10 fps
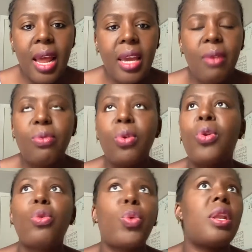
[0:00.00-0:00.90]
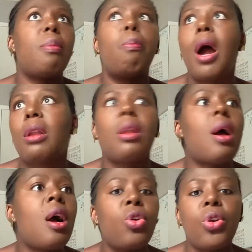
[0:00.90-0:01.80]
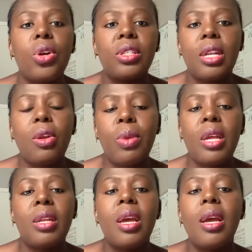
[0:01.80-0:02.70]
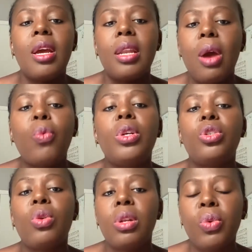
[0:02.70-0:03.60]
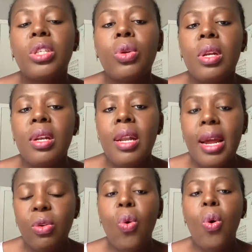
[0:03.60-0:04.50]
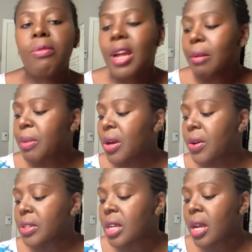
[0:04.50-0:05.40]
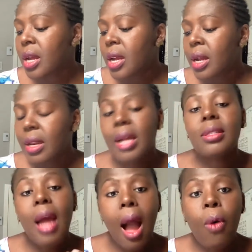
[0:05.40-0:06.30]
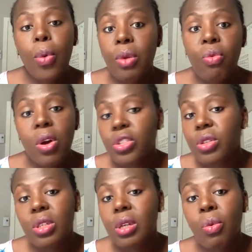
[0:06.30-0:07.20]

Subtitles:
Like if you're not with a partner, you're not set up, that we should let go of that, because that's how we rush.